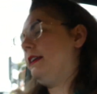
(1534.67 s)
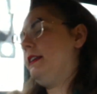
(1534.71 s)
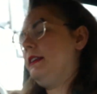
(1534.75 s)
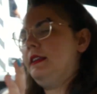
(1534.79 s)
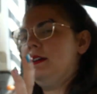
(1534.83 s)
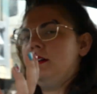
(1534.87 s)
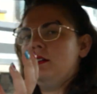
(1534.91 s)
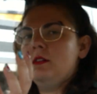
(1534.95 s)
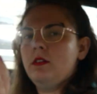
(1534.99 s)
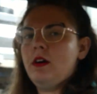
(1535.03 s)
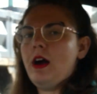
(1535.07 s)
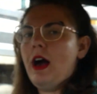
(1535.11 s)

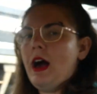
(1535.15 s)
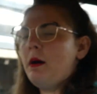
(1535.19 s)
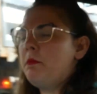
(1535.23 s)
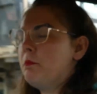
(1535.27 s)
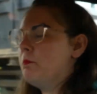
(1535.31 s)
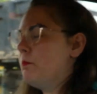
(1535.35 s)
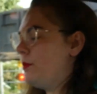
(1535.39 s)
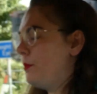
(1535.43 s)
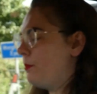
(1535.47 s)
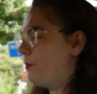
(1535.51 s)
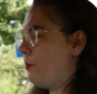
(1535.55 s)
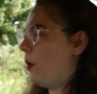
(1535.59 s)
little
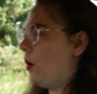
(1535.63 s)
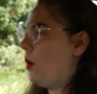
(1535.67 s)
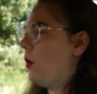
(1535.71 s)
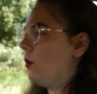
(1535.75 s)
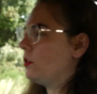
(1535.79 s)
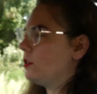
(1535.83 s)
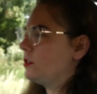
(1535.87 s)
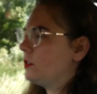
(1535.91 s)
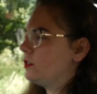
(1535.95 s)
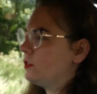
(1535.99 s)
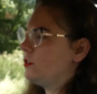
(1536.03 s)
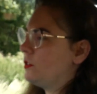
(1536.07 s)
amp
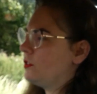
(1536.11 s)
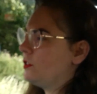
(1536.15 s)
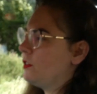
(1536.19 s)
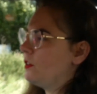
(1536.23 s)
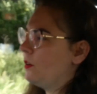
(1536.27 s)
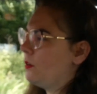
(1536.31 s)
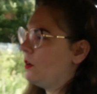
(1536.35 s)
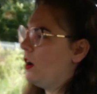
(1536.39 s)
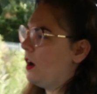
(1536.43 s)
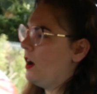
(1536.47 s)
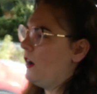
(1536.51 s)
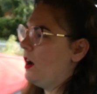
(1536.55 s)
box
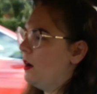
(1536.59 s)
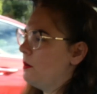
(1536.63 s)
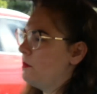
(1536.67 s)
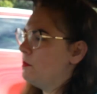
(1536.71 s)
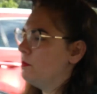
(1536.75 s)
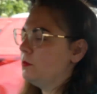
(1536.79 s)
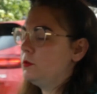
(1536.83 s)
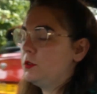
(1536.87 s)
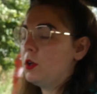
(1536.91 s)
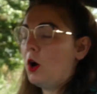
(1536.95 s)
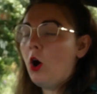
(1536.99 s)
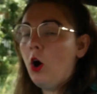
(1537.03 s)

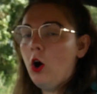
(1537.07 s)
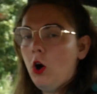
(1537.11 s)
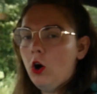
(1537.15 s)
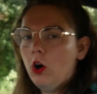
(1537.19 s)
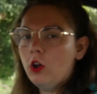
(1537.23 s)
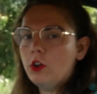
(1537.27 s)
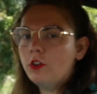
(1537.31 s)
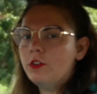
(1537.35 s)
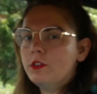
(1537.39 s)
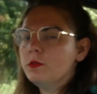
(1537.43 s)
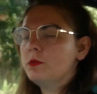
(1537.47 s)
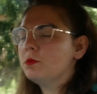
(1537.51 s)

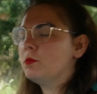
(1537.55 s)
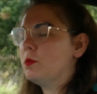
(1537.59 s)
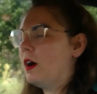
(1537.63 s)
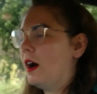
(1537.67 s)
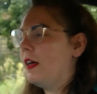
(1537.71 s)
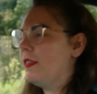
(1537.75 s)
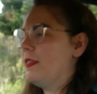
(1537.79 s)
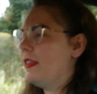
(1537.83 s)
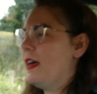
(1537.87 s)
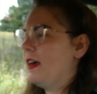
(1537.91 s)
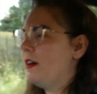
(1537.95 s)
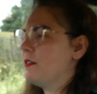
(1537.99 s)
on,
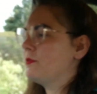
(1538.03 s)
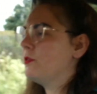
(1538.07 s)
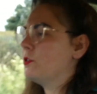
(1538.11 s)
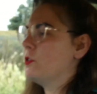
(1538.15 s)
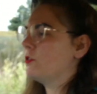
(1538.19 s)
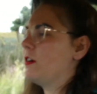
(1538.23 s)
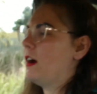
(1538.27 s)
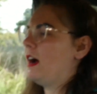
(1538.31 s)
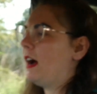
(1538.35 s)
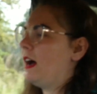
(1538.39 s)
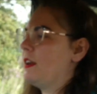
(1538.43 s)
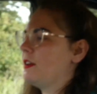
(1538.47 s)
and therefore
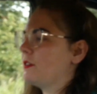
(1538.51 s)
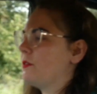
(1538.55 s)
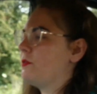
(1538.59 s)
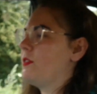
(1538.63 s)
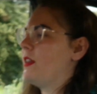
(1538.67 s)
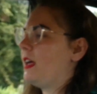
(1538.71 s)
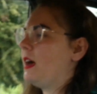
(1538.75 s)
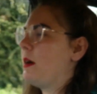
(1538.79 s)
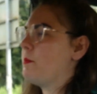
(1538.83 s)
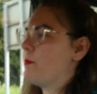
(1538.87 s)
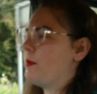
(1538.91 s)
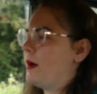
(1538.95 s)
it had a
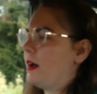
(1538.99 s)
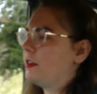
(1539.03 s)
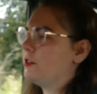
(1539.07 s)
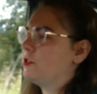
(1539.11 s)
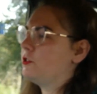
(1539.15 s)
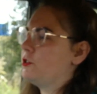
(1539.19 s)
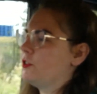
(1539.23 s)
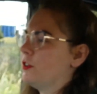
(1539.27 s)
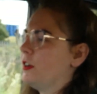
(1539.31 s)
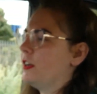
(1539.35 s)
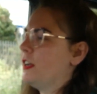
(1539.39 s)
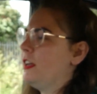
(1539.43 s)
flat
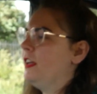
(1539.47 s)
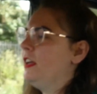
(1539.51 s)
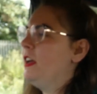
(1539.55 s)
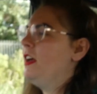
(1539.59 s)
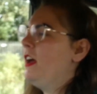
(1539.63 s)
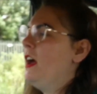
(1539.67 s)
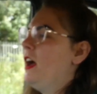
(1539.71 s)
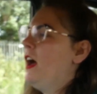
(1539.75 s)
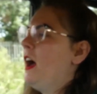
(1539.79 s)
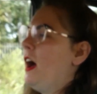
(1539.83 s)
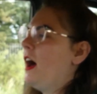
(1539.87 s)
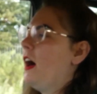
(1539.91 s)
battery,
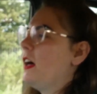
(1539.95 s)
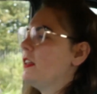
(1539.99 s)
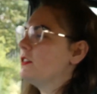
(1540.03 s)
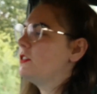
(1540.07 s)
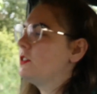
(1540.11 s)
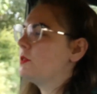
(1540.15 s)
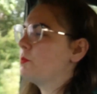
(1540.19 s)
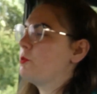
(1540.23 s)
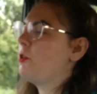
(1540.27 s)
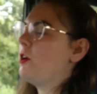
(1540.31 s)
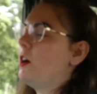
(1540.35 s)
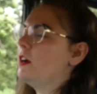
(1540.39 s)
and
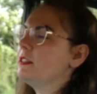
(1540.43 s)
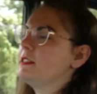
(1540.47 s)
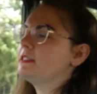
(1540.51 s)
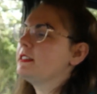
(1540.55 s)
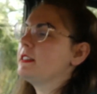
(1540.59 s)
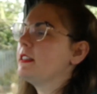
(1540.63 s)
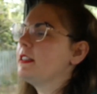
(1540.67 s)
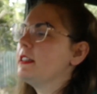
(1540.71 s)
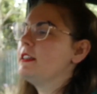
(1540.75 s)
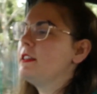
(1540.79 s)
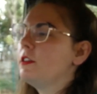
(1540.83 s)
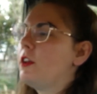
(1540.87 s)

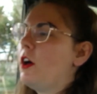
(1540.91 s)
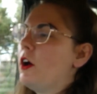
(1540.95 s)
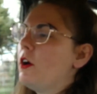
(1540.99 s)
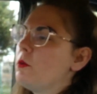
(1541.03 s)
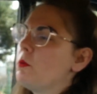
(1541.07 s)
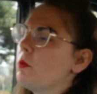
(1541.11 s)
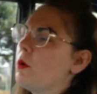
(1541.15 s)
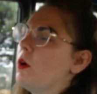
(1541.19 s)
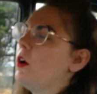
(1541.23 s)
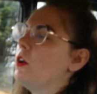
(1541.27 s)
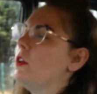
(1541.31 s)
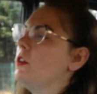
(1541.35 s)
surprisingly no
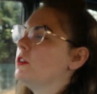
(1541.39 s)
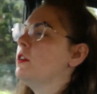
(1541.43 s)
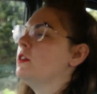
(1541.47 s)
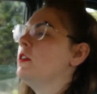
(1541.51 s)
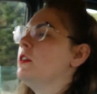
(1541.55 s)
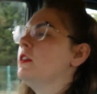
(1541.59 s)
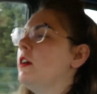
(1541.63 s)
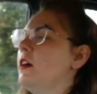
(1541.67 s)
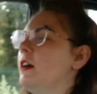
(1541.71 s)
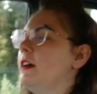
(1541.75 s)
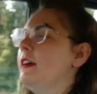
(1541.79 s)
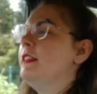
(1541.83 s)
one
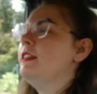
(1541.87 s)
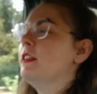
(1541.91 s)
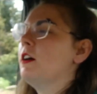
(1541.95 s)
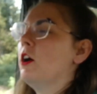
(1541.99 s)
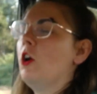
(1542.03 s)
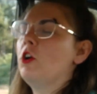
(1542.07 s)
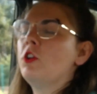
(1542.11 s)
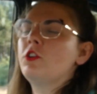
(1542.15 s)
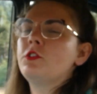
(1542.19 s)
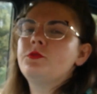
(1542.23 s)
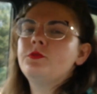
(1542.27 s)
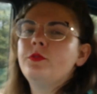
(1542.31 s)

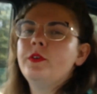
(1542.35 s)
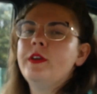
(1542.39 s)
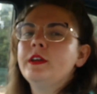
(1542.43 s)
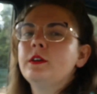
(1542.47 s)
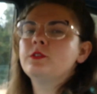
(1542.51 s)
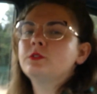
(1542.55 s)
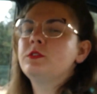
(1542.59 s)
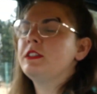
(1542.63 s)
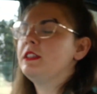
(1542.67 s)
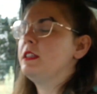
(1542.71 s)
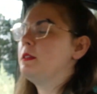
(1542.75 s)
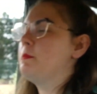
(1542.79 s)
on a
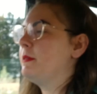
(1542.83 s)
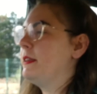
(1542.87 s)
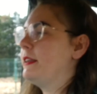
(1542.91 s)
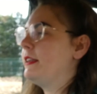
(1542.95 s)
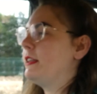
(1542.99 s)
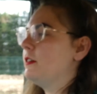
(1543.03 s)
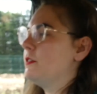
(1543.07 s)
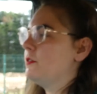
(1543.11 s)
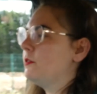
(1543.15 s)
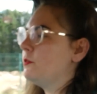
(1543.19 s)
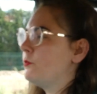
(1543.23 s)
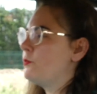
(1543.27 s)
field in the middle
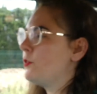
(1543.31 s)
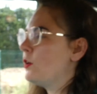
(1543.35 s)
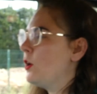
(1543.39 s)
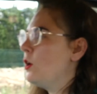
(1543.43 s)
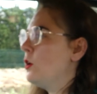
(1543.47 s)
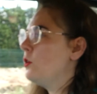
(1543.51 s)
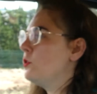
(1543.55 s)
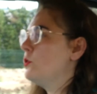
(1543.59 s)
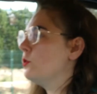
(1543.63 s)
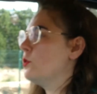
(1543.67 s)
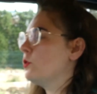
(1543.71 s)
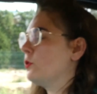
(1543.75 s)
of
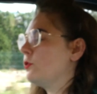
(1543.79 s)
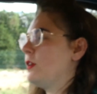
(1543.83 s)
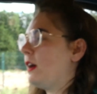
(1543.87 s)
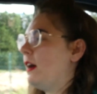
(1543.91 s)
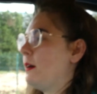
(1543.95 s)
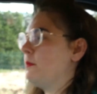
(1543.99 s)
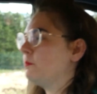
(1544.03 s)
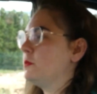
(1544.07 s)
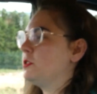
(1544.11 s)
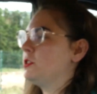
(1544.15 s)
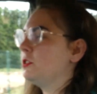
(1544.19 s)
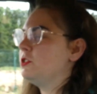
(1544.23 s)

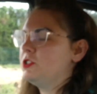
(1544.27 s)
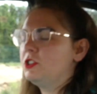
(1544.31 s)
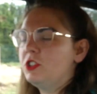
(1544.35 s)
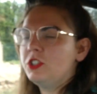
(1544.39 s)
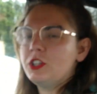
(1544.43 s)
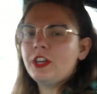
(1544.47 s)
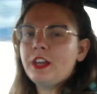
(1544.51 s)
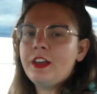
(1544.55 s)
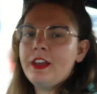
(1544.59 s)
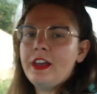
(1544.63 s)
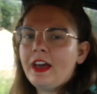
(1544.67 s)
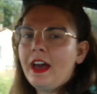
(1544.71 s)

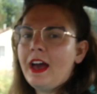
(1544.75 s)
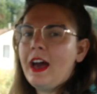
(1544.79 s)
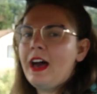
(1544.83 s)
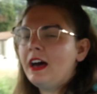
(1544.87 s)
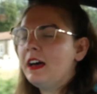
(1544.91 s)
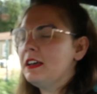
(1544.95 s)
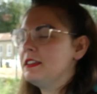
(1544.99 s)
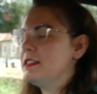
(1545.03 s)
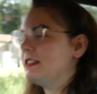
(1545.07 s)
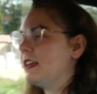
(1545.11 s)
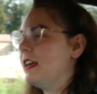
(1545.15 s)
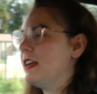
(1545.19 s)
Northamptonshire
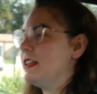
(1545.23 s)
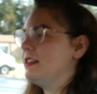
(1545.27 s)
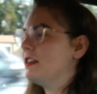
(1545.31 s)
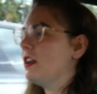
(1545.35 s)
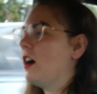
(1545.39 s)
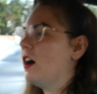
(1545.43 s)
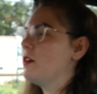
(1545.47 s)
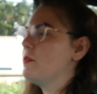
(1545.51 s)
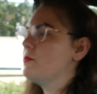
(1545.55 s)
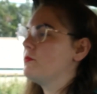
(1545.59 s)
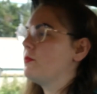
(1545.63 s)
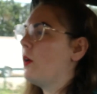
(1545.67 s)
had a
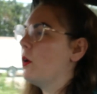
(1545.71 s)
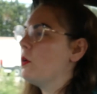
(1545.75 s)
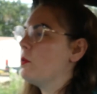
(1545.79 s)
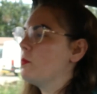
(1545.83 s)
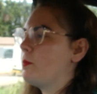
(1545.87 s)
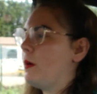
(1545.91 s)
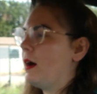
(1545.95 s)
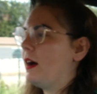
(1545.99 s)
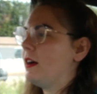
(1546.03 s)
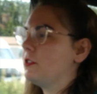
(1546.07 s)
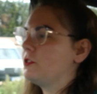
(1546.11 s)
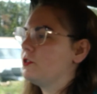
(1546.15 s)
9-volt
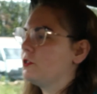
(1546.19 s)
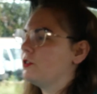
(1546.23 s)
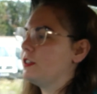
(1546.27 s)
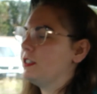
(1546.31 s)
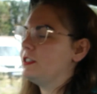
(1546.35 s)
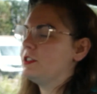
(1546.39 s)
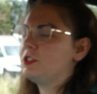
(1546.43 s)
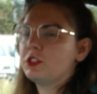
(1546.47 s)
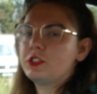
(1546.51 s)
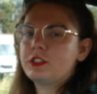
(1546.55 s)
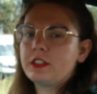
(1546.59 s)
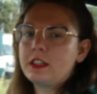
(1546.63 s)
battery
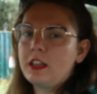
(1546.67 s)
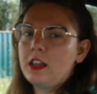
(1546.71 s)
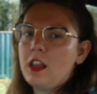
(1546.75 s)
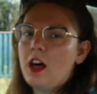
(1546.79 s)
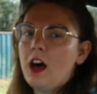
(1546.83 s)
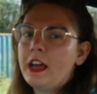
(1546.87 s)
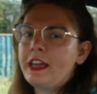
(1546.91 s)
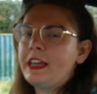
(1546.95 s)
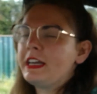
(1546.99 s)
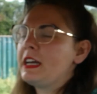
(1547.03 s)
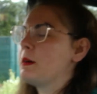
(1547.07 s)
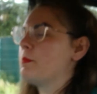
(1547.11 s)
just
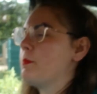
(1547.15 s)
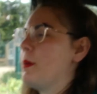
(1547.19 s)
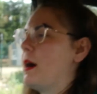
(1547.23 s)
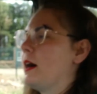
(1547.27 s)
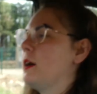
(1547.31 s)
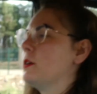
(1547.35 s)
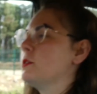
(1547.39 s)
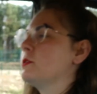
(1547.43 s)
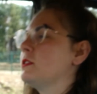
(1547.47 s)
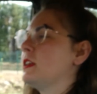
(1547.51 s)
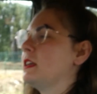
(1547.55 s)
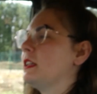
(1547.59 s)
lying
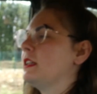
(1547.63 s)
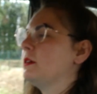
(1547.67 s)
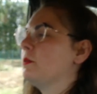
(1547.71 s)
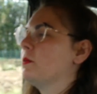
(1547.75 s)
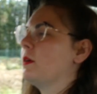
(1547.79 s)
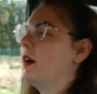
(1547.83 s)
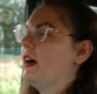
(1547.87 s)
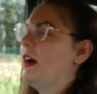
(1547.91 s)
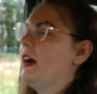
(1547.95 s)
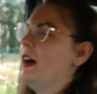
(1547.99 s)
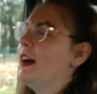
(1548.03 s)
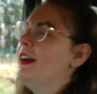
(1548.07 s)
about
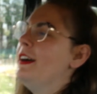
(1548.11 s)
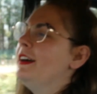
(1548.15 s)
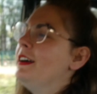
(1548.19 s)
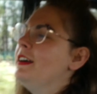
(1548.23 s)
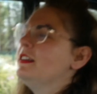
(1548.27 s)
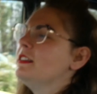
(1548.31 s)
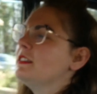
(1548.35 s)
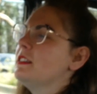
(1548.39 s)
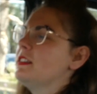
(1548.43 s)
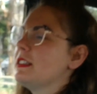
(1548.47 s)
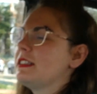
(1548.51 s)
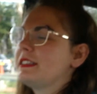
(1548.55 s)
anywhere
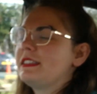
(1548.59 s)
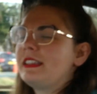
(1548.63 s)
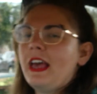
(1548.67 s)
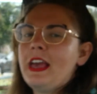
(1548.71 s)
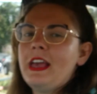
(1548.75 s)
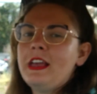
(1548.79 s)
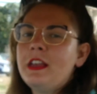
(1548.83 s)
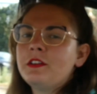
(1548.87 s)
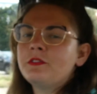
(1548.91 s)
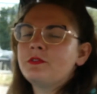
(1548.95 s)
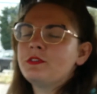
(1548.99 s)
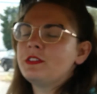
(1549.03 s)
to
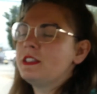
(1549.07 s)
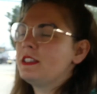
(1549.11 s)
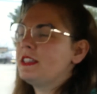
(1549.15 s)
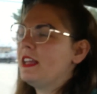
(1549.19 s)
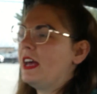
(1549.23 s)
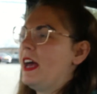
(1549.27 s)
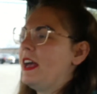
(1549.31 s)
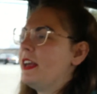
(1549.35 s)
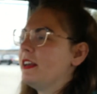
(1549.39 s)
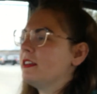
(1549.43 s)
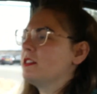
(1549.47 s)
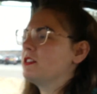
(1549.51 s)
save the
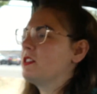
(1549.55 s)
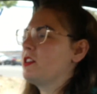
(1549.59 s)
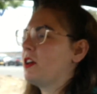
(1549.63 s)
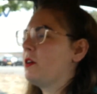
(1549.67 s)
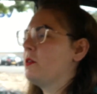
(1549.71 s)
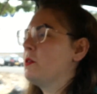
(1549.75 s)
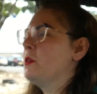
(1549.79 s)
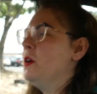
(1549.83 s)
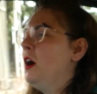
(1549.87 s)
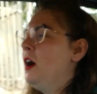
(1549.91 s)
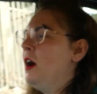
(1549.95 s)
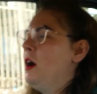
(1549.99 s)
day.
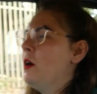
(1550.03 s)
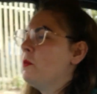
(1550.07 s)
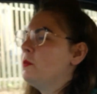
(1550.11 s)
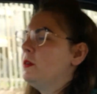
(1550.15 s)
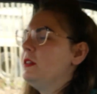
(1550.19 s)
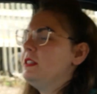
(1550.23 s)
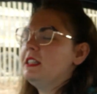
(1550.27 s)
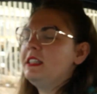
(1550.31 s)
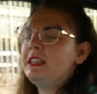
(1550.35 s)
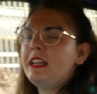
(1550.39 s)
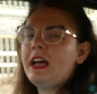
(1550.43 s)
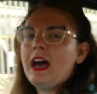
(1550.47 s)
So we
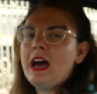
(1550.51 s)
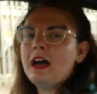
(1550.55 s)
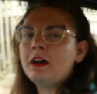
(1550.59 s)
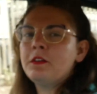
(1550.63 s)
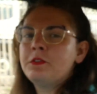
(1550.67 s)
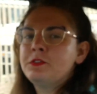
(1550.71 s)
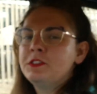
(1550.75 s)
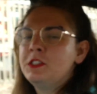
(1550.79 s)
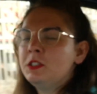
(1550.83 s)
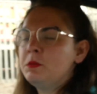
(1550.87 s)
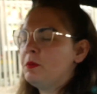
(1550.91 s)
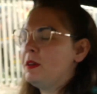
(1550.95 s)
did
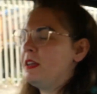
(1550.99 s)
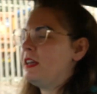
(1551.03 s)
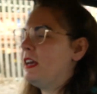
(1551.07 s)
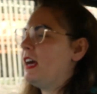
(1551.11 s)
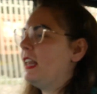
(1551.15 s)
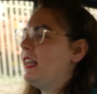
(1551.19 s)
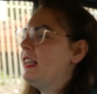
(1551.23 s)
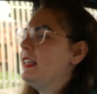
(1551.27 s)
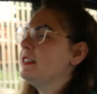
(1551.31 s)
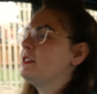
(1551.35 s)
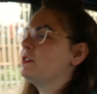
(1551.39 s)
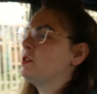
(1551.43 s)
have to be a
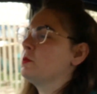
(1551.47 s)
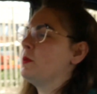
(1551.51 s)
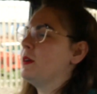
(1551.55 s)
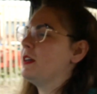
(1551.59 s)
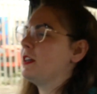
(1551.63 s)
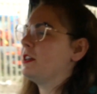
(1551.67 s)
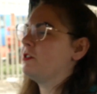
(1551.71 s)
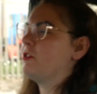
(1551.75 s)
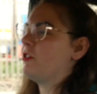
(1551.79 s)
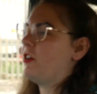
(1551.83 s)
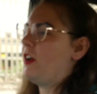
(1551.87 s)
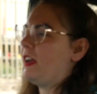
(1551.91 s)
little bit
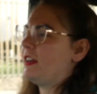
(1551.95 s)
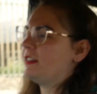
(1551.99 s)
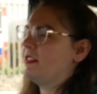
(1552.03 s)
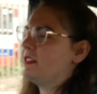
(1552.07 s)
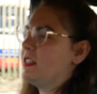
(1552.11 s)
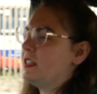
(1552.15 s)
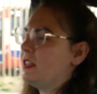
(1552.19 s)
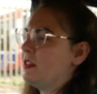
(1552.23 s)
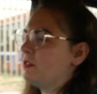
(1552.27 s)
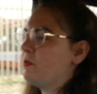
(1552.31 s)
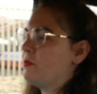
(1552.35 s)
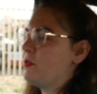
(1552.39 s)

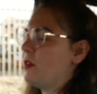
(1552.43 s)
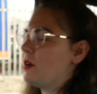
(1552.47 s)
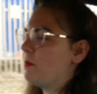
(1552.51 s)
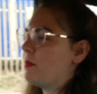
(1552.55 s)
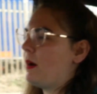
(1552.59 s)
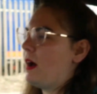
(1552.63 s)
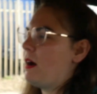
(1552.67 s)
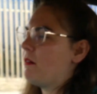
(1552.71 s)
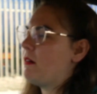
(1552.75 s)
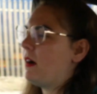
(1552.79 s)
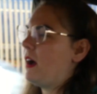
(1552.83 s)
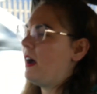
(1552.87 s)
creative
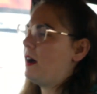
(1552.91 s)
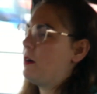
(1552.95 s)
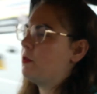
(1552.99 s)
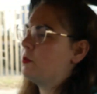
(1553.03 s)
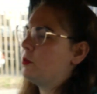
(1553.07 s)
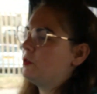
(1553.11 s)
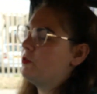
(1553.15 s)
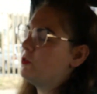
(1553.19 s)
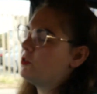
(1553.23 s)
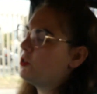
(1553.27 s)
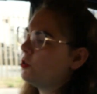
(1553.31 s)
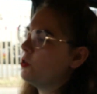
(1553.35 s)
about how we
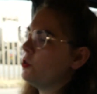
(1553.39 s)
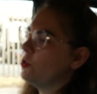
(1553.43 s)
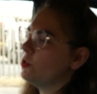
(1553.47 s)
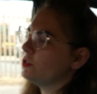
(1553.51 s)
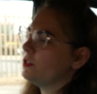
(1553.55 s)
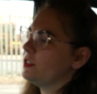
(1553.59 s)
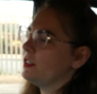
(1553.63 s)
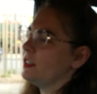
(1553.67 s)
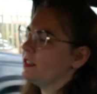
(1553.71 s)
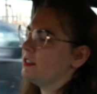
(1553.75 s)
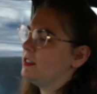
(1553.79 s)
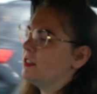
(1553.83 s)

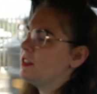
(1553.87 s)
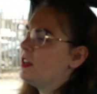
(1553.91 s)
recorded